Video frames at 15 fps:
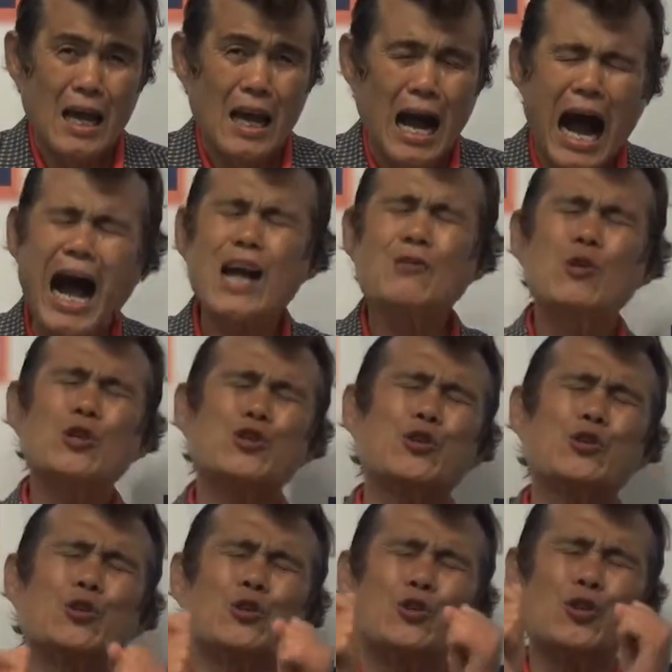I want
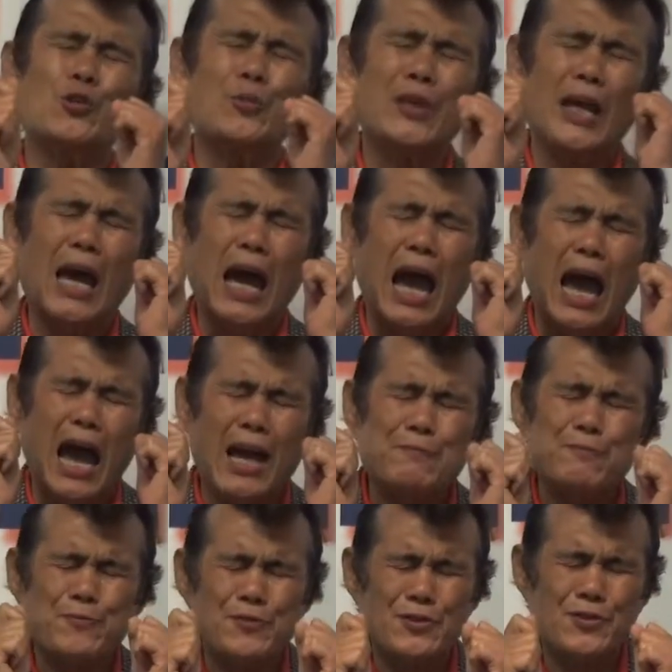you to be
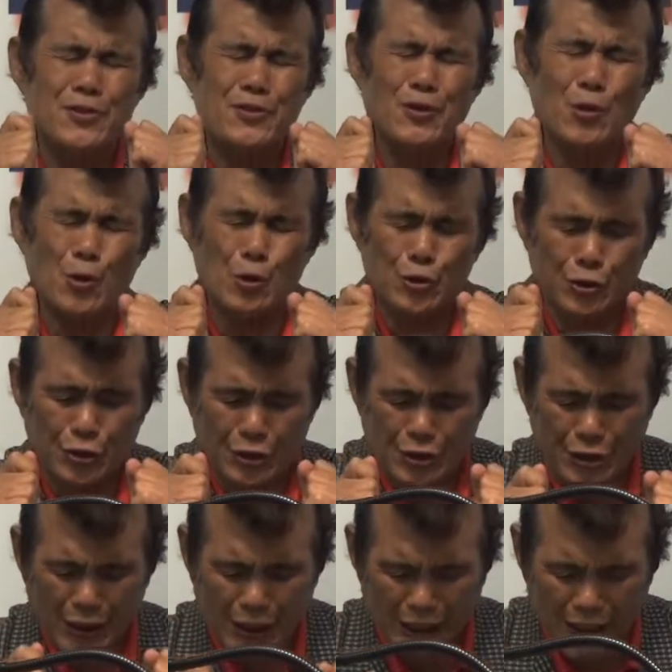
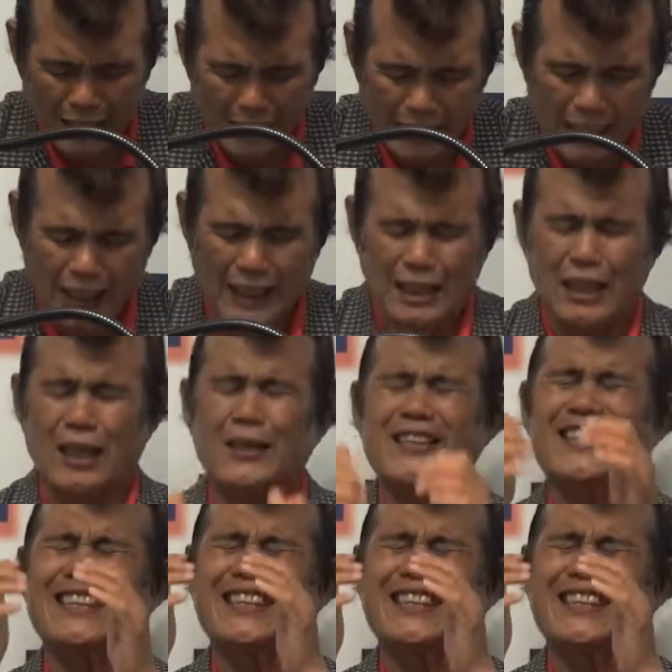absolutely